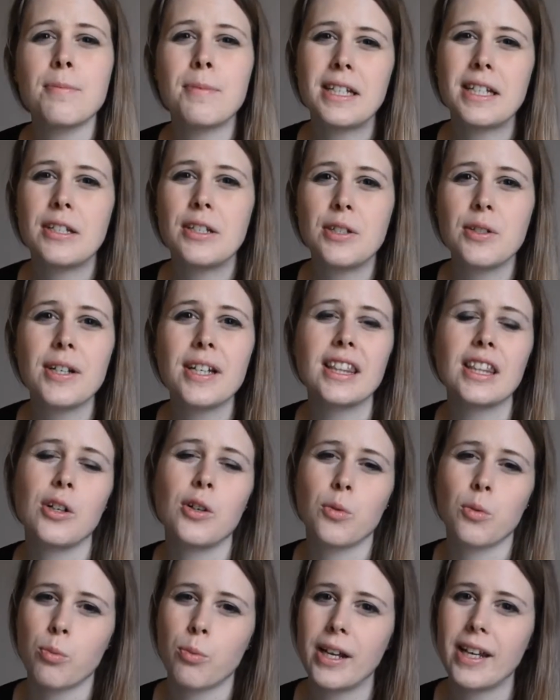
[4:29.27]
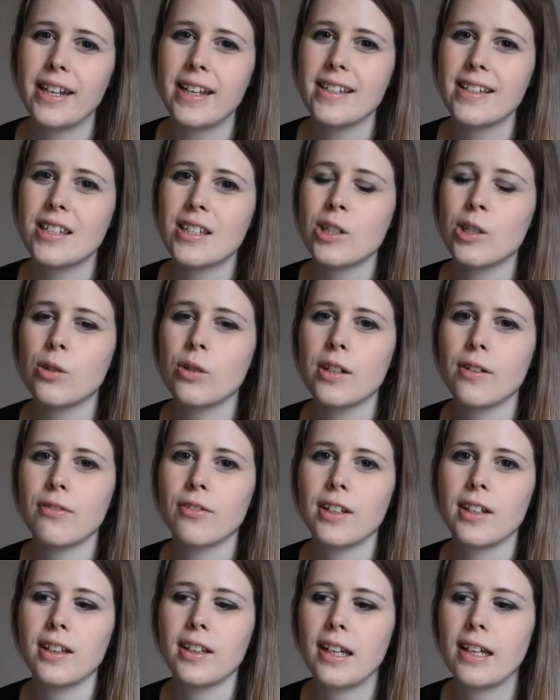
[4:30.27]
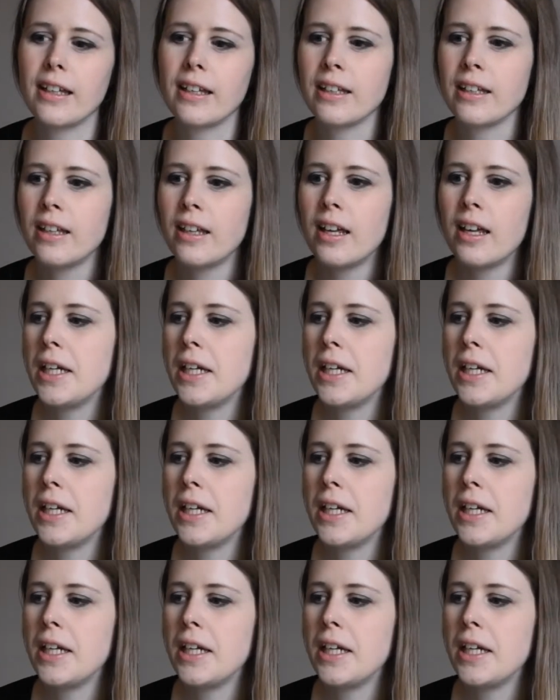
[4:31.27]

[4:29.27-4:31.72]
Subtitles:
be doing the greatest, so definitely like